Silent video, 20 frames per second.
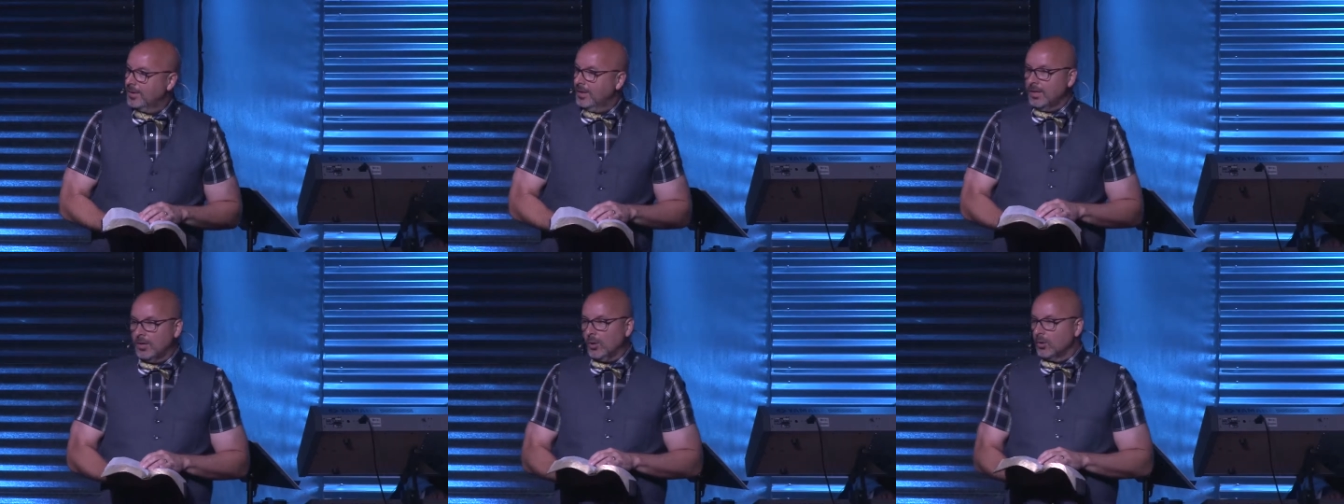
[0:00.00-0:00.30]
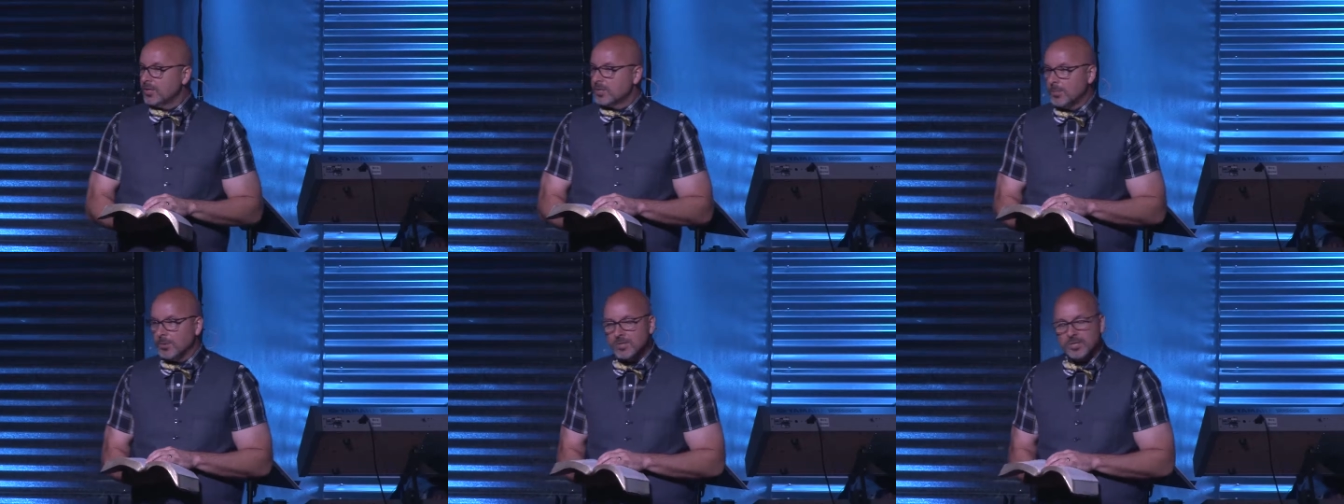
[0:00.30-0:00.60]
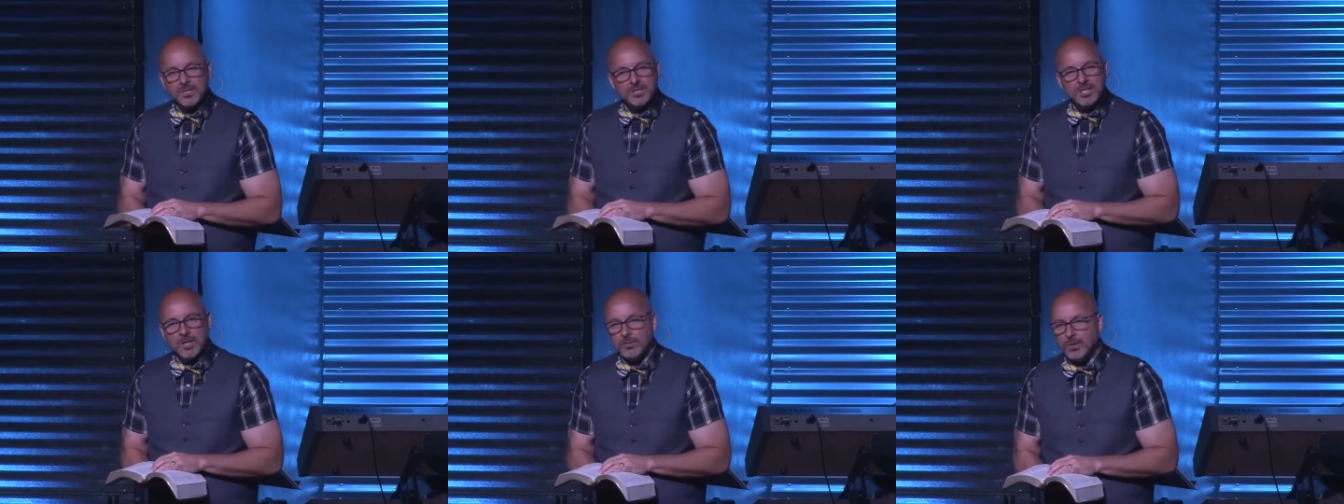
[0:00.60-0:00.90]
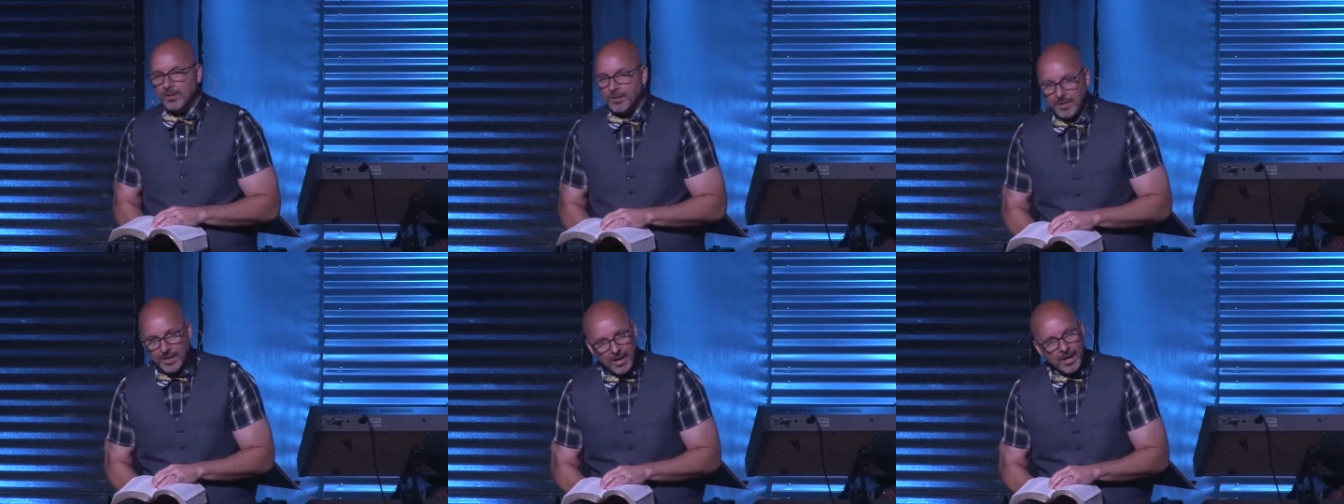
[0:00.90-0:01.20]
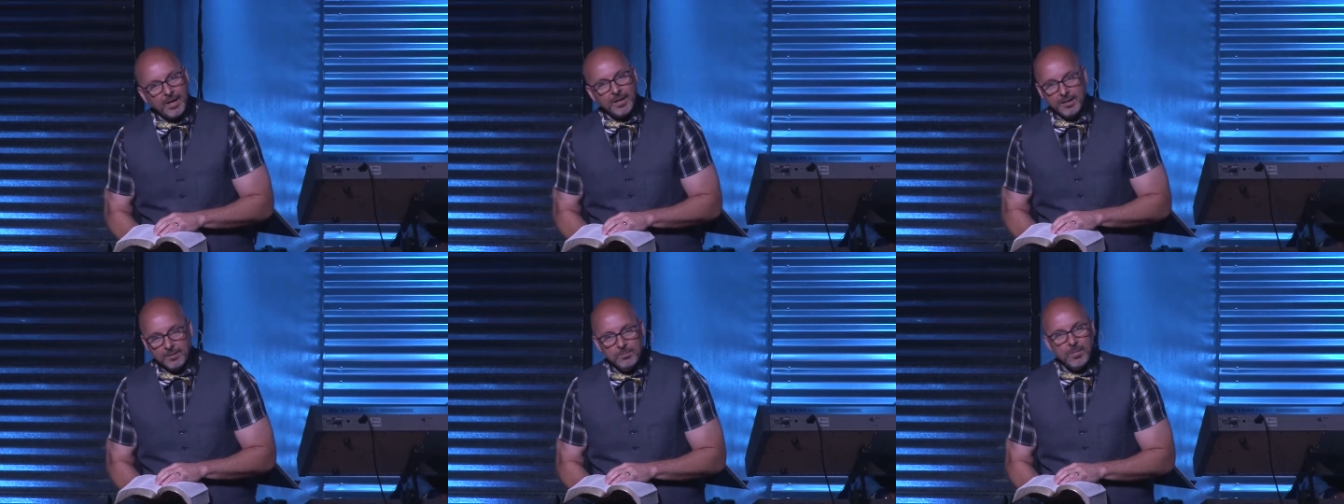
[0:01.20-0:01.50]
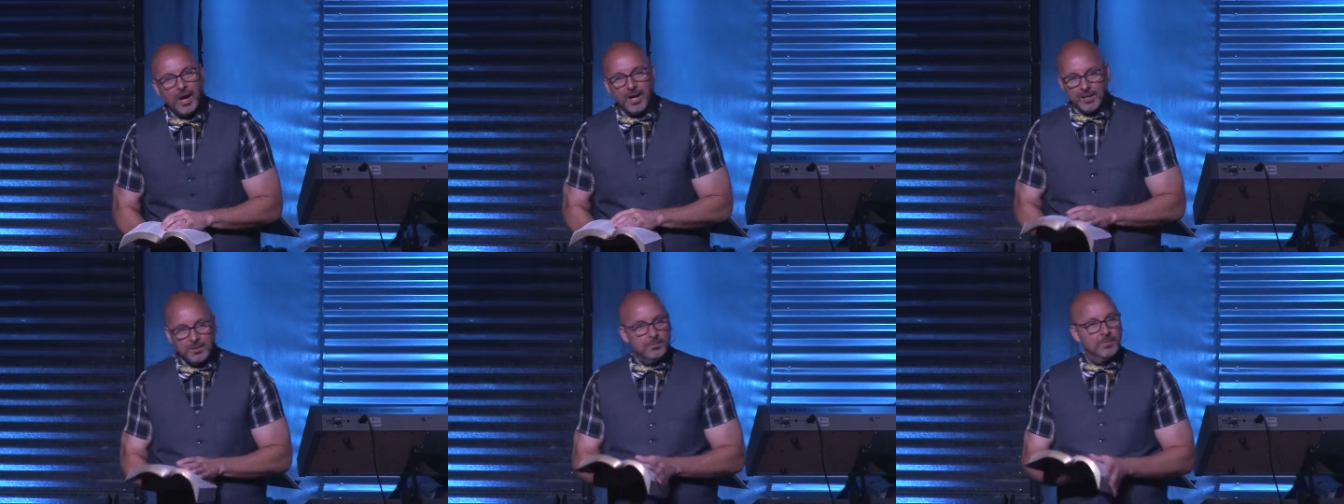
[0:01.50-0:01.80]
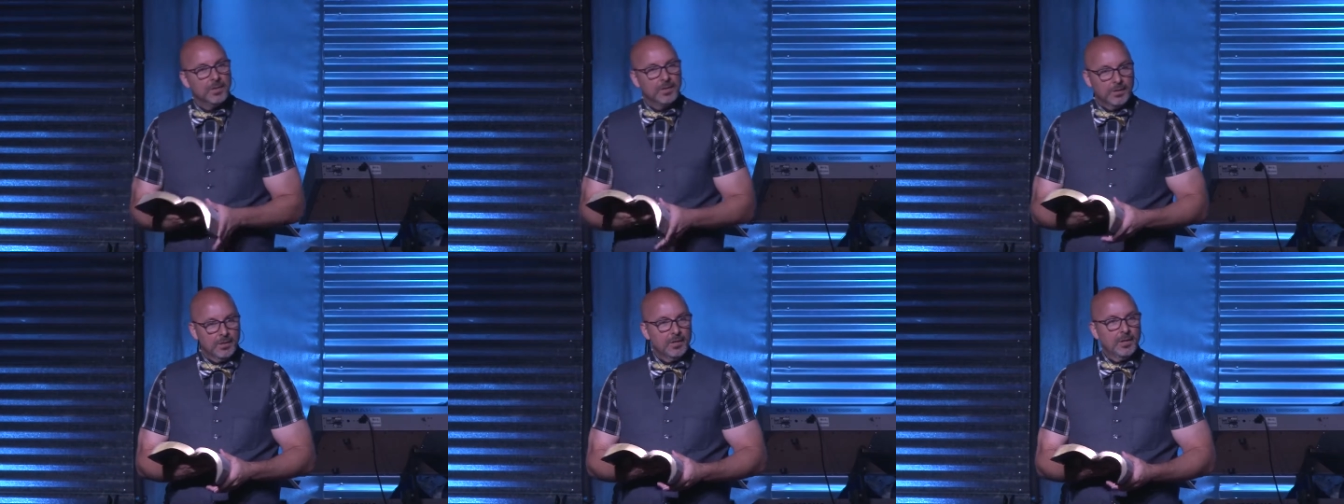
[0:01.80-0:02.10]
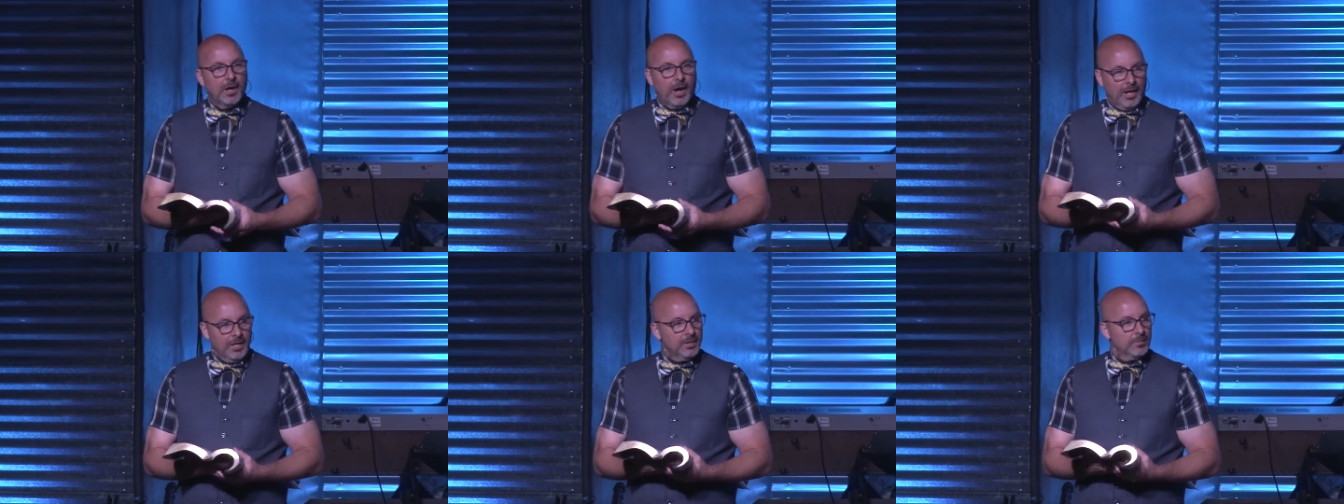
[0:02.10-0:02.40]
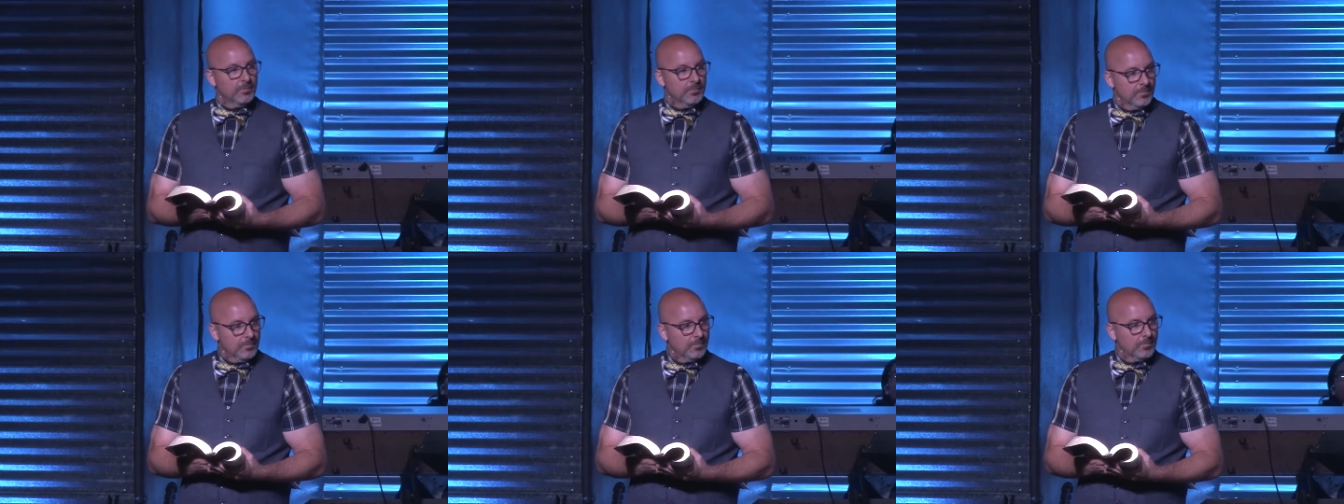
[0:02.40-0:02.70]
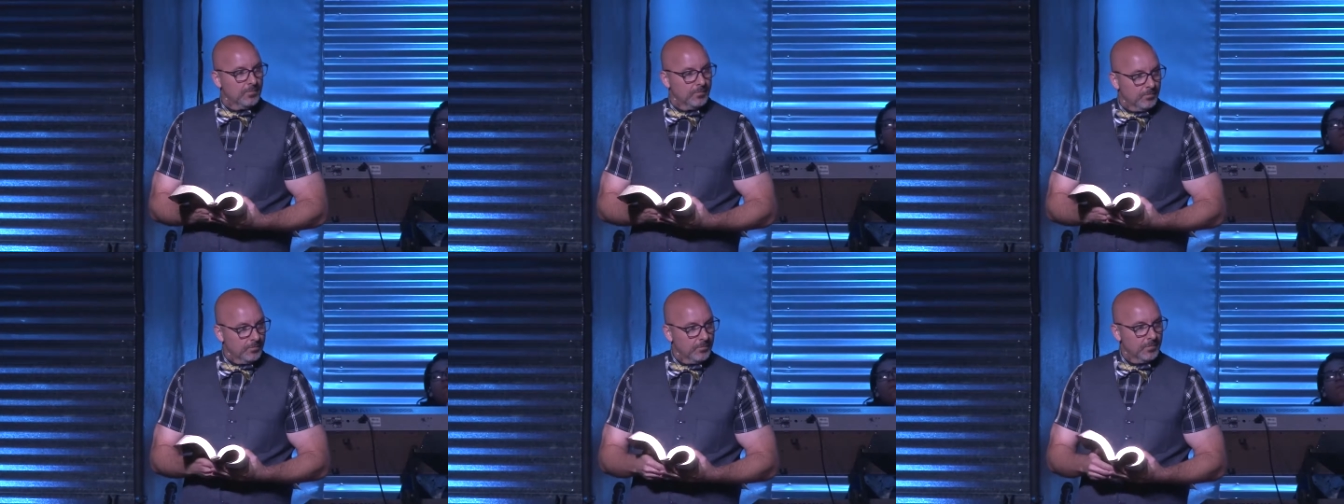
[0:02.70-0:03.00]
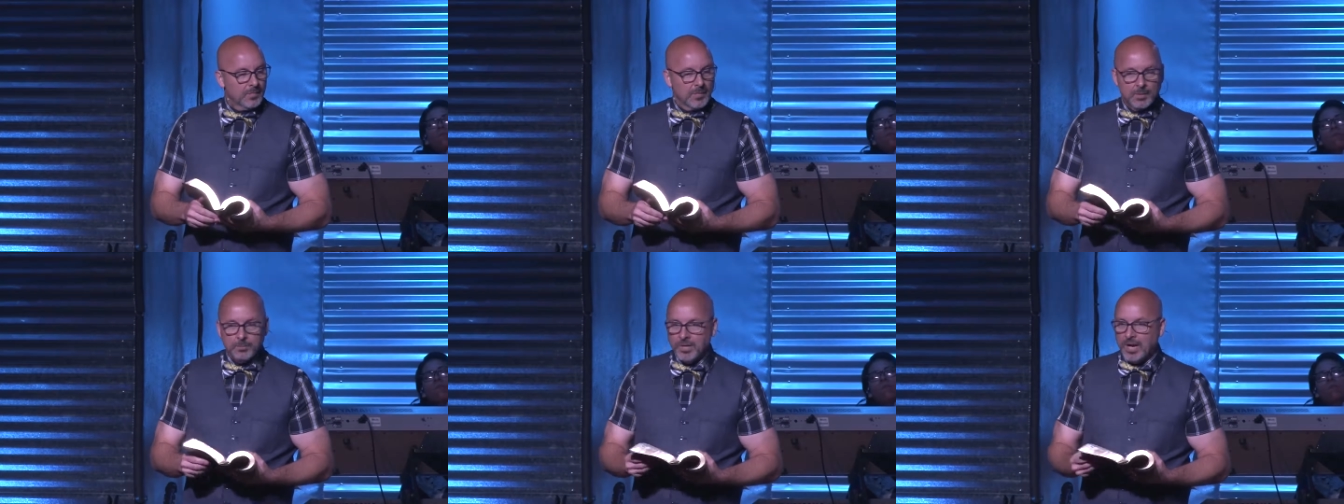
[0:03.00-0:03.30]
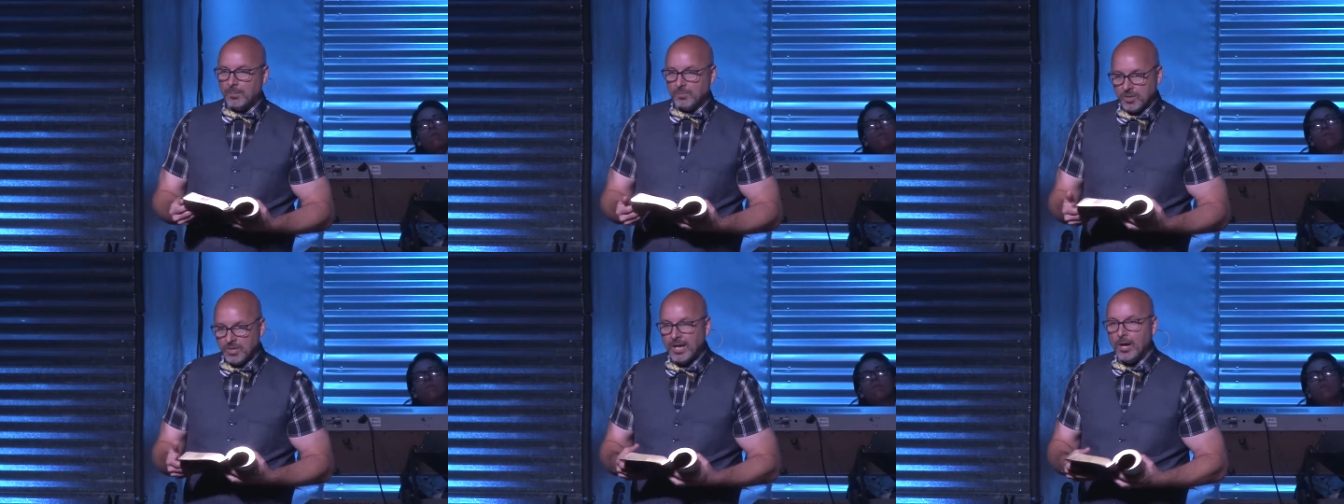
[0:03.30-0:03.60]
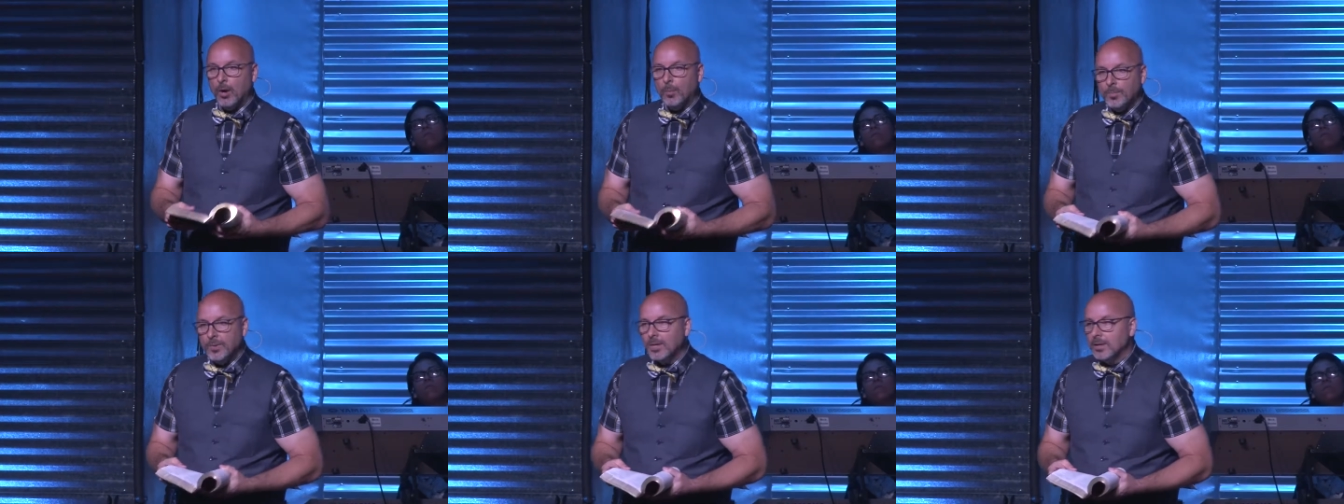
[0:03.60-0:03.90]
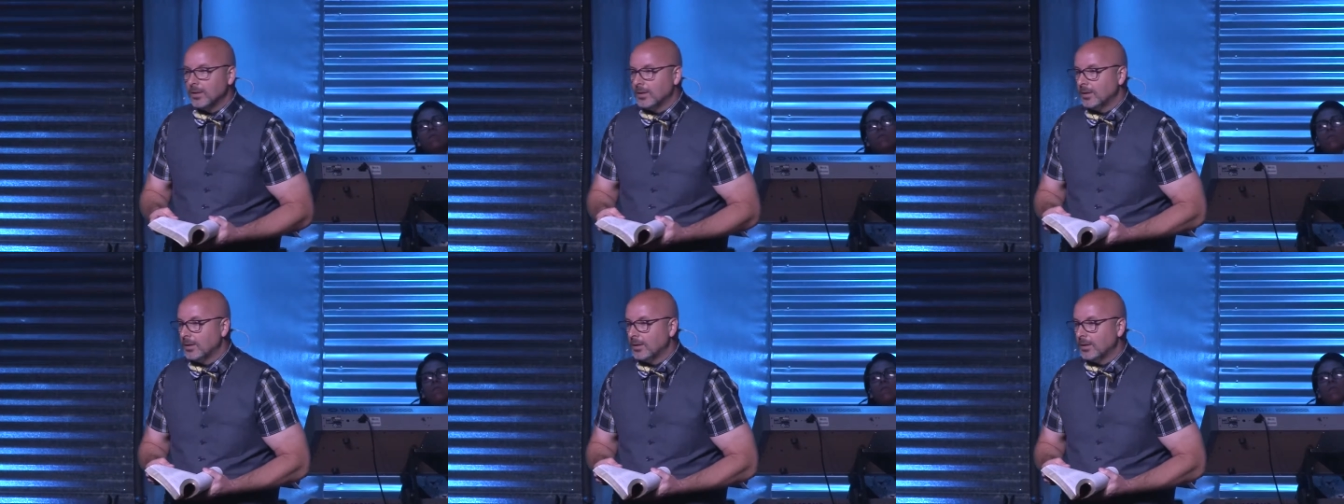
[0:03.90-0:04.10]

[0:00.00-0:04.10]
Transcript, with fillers: And Holy Spirit's going to sit right there. Yeah, I am. I am. I am. But I'm going to help you.